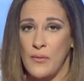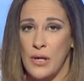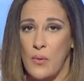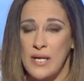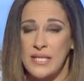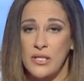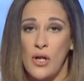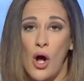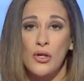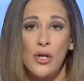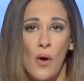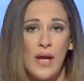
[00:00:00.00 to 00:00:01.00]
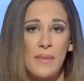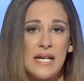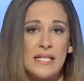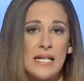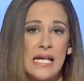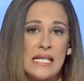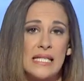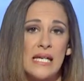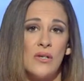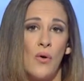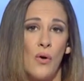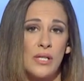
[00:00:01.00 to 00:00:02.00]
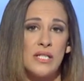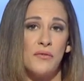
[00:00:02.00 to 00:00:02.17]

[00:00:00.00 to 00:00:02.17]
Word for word: requested ongoing meetings in order to